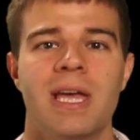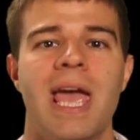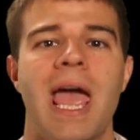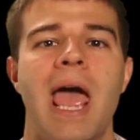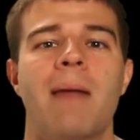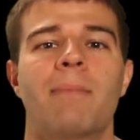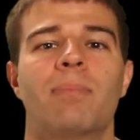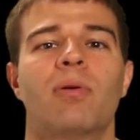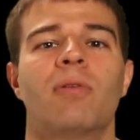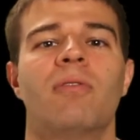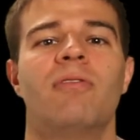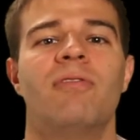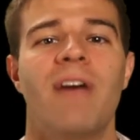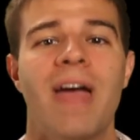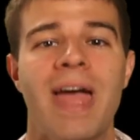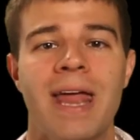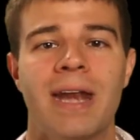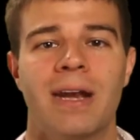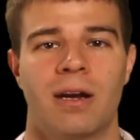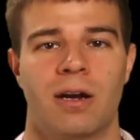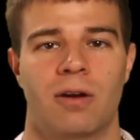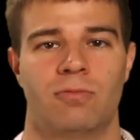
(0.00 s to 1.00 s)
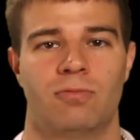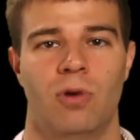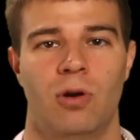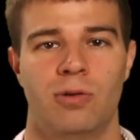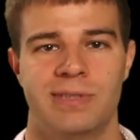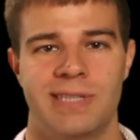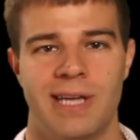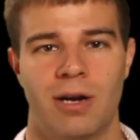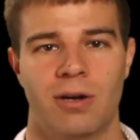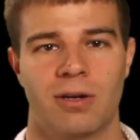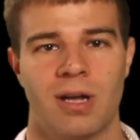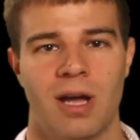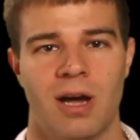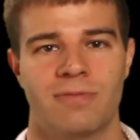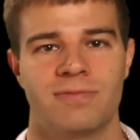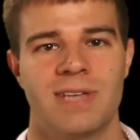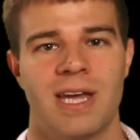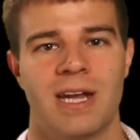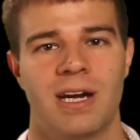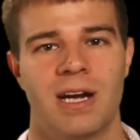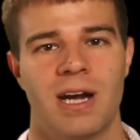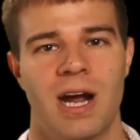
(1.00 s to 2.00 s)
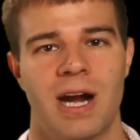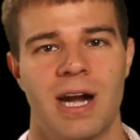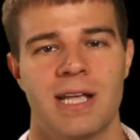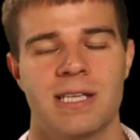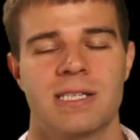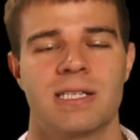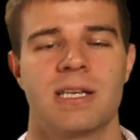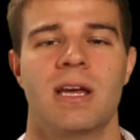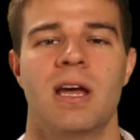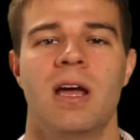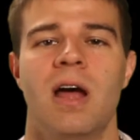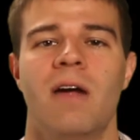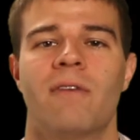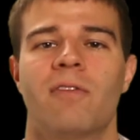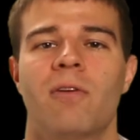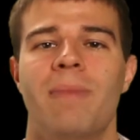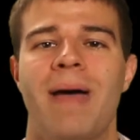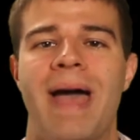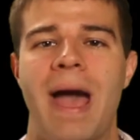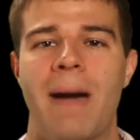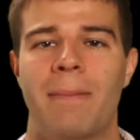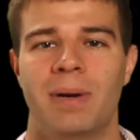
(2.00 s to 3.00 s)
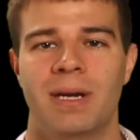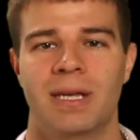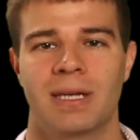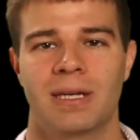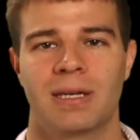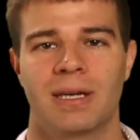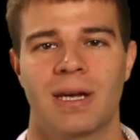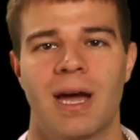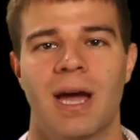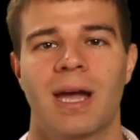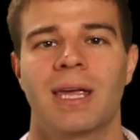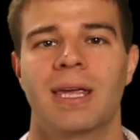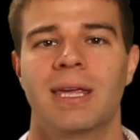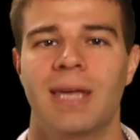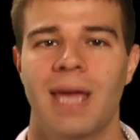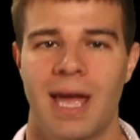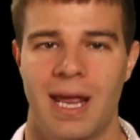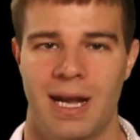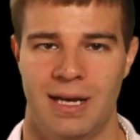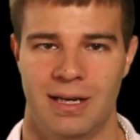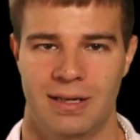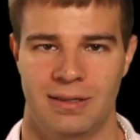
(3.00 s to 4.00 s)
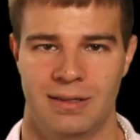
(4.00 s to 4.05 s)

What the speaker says: and prevent rotator cuff tendonitis from happening again.